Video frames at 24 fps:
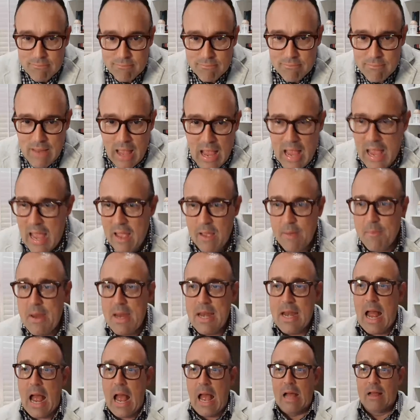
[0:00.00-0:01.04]
I
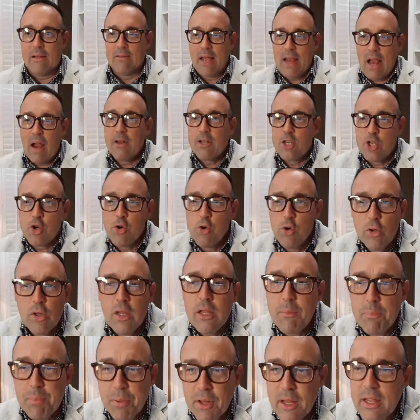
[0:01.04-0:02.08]
mean, like, I
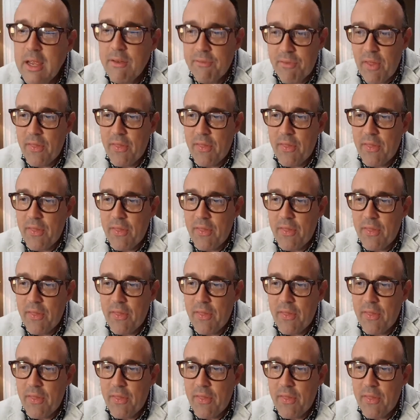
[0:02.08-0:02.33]
truly believe